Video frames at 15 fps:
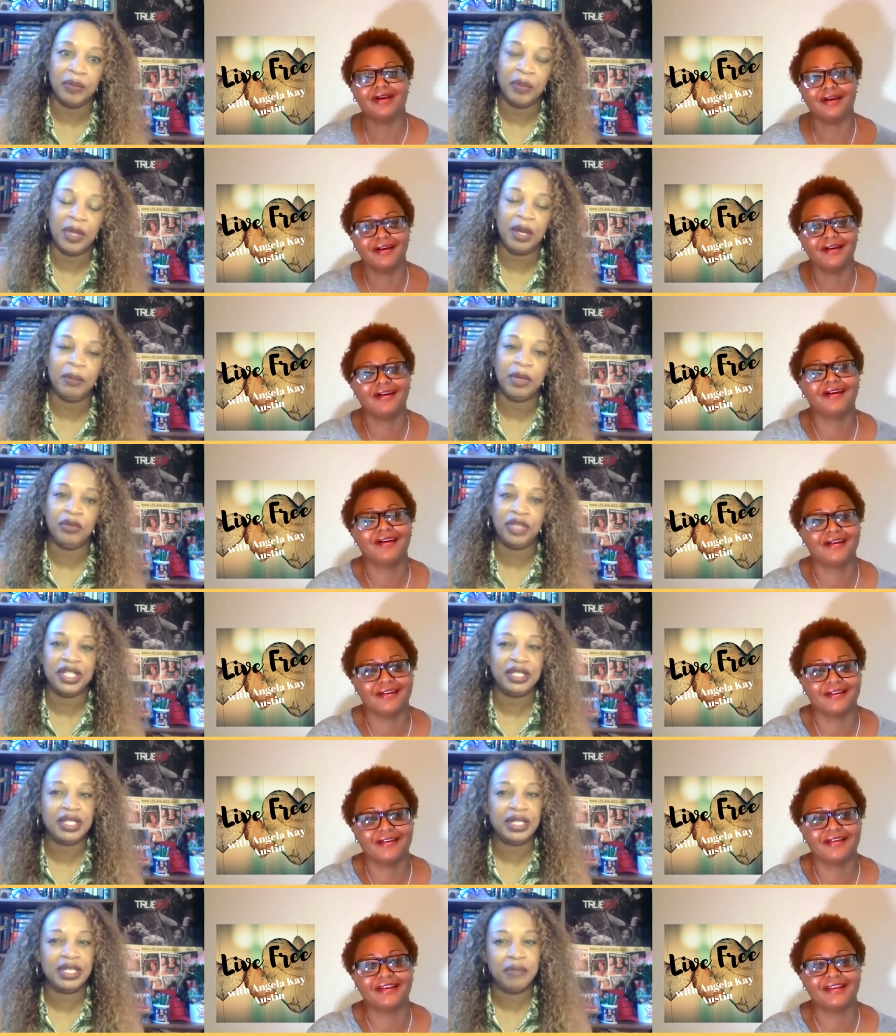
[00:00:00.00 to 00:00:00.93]
Speaker 1: But when it
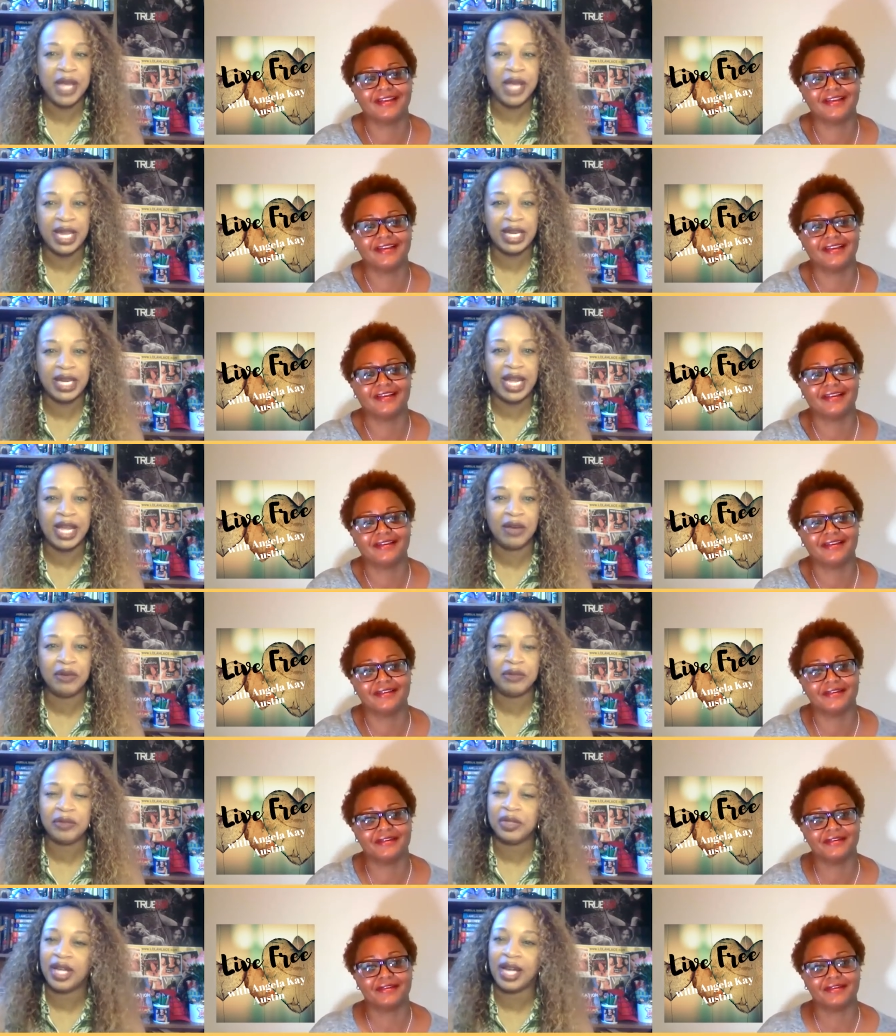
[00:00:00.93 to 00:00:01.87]
didn't pan out,
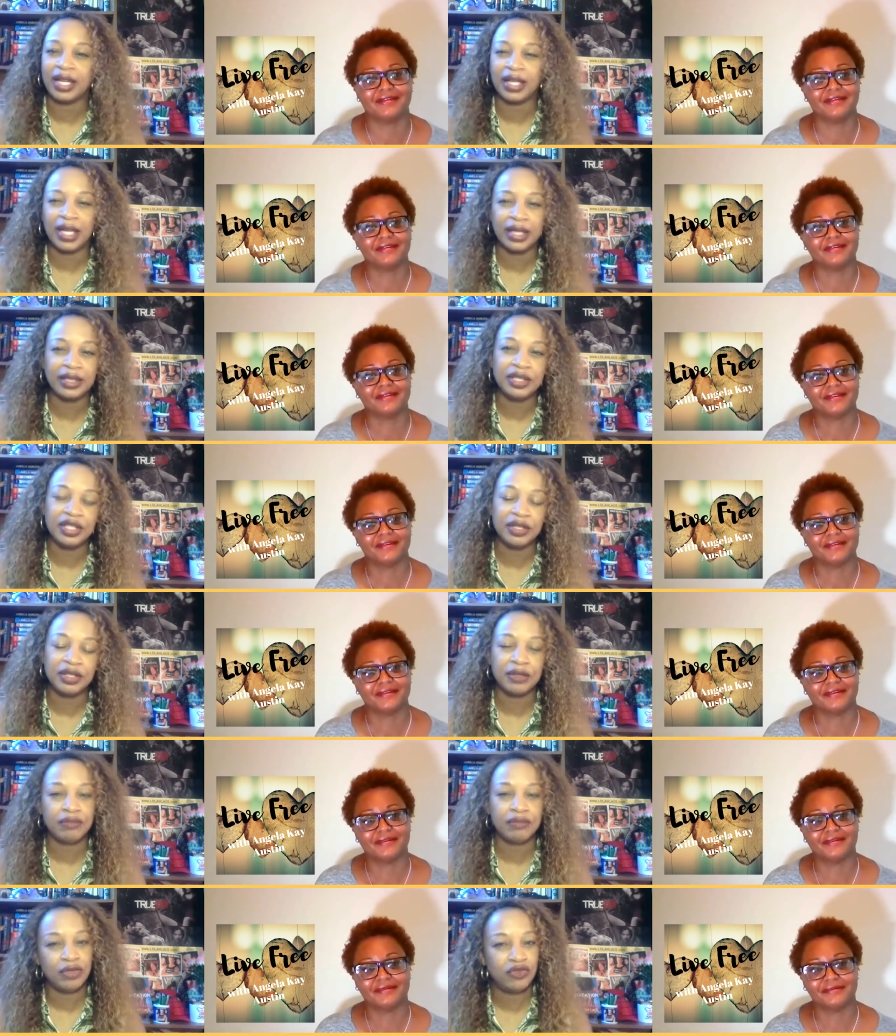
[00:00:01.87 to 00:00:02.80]
I kind of just
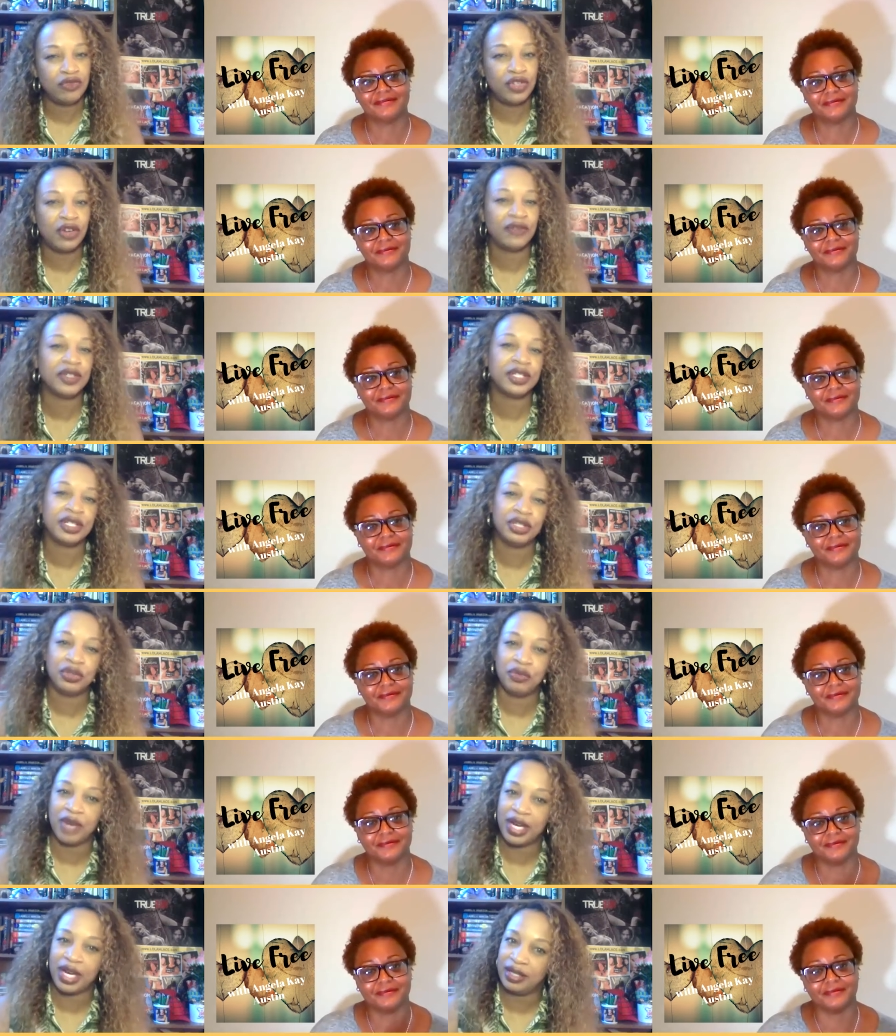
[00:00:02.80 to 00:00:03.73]
moved over to
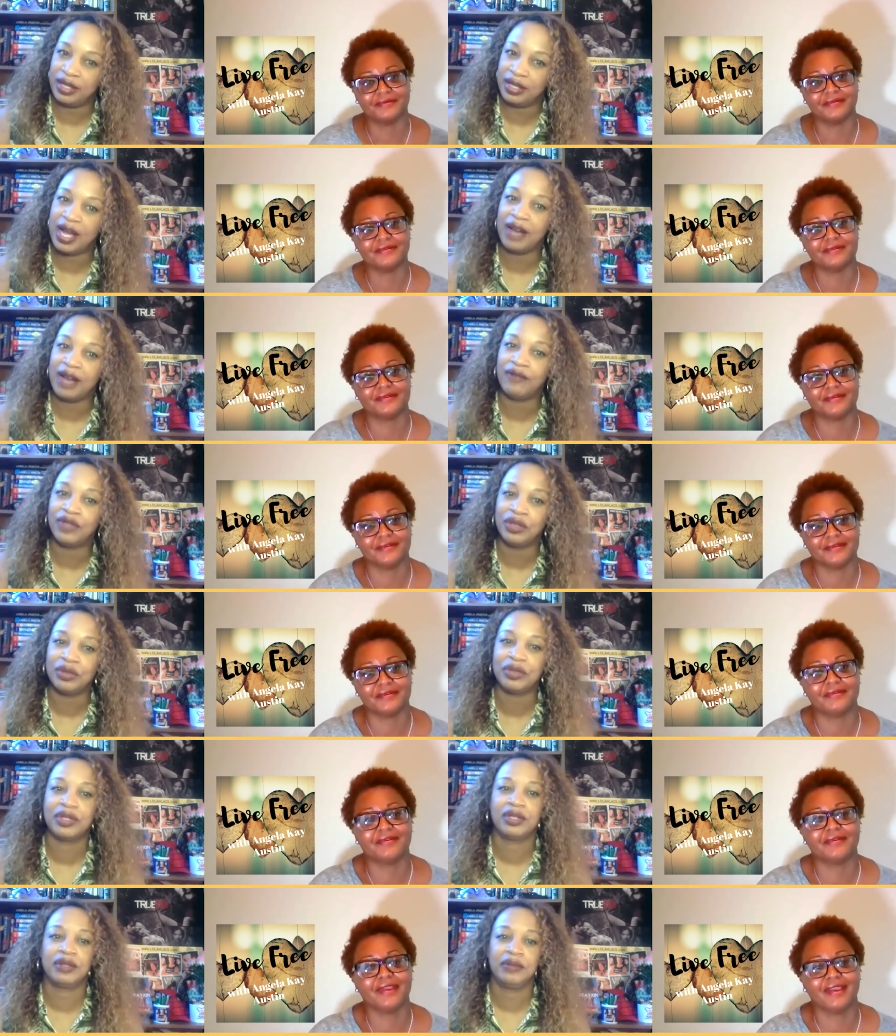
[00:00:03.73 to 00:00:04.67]
writing
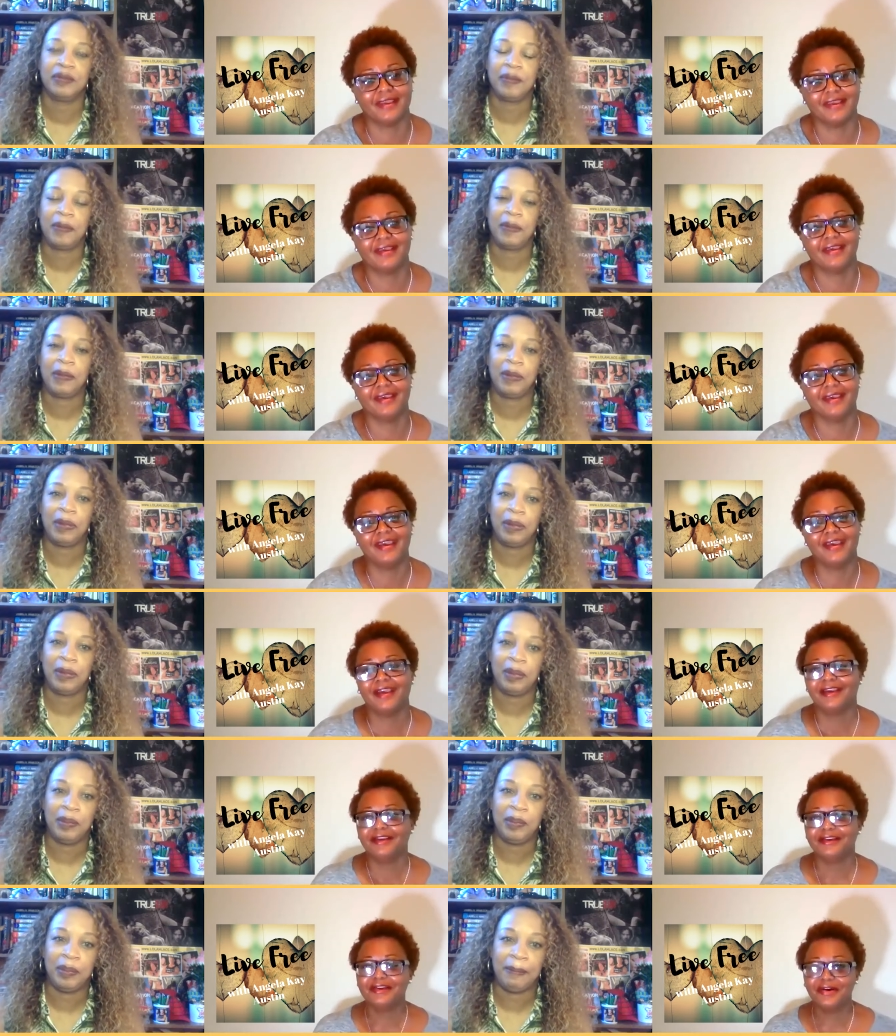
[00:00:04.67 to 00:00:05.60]
novels.
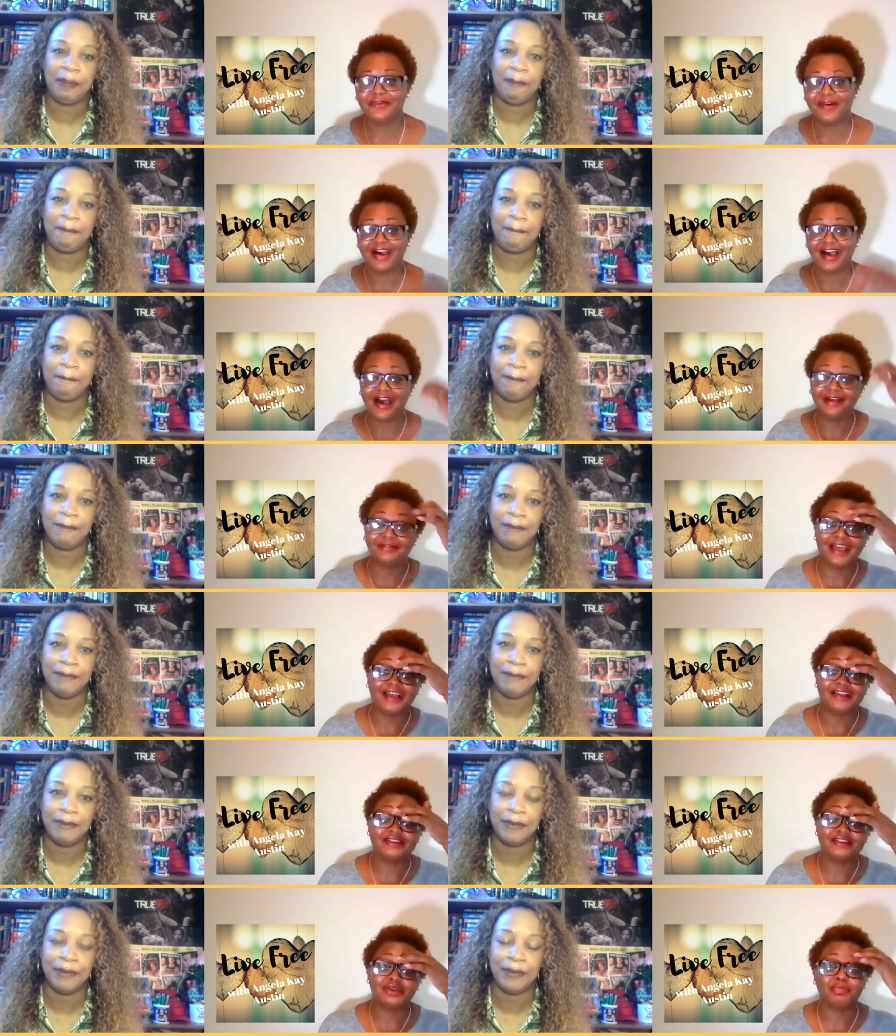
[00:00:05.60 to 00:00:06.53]
Speaker 2: You know what? I,
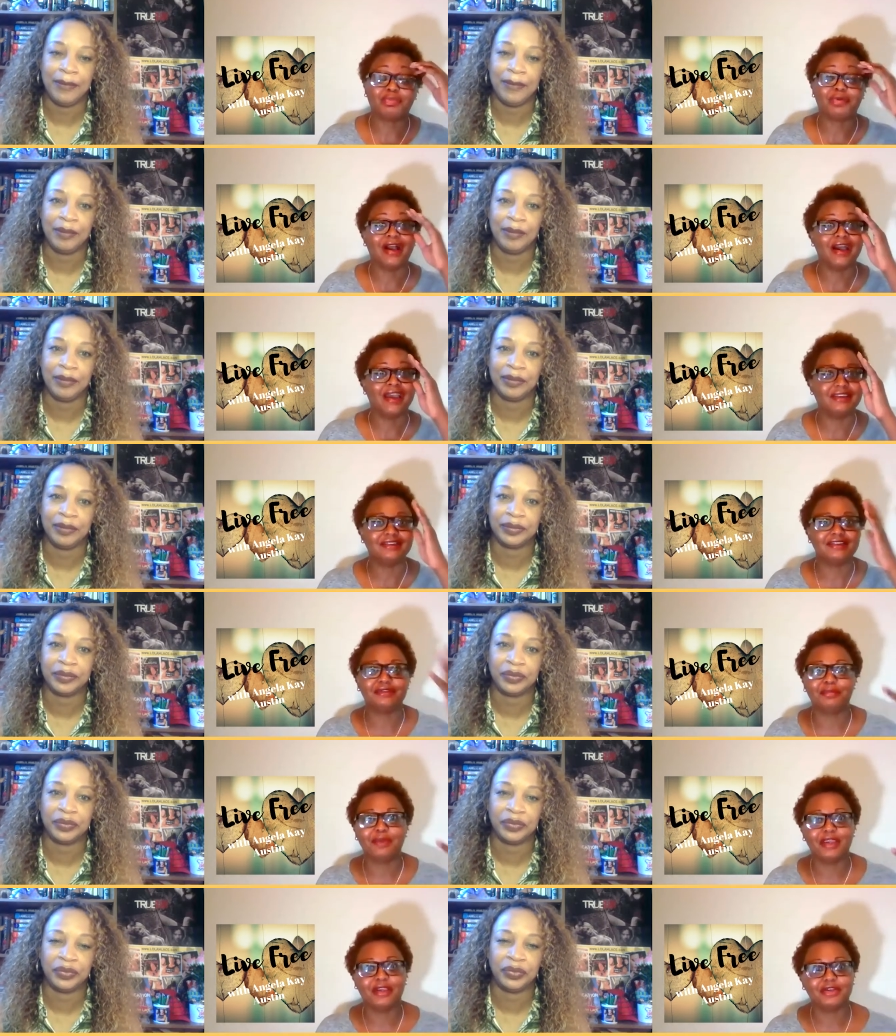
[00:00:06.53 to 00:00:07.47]
that
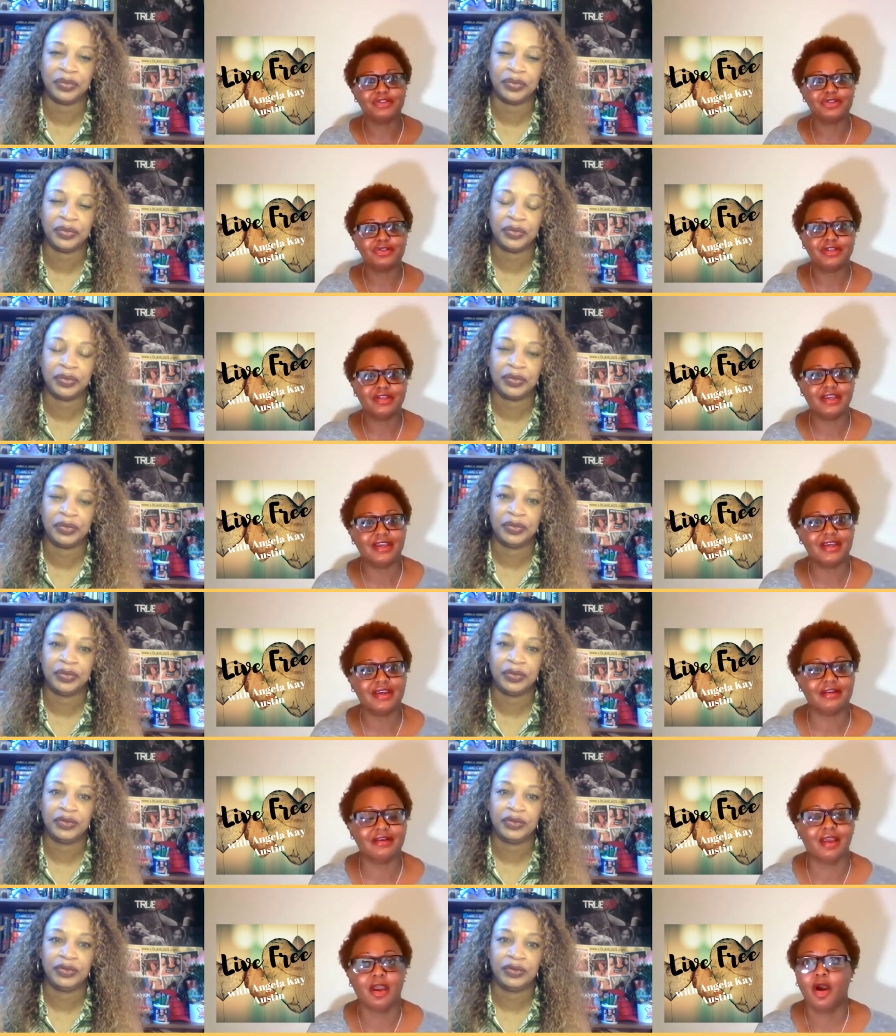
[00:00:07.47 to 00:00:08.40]
surprises me because you
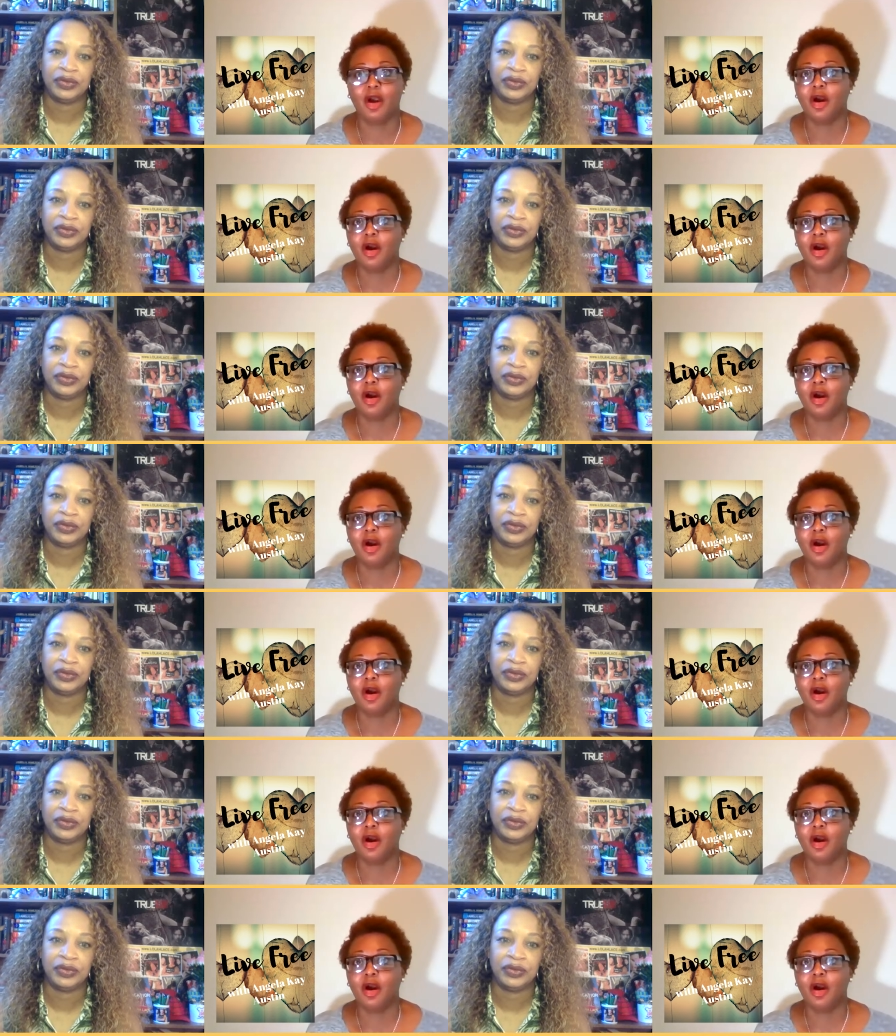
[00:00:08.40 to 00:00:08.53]
did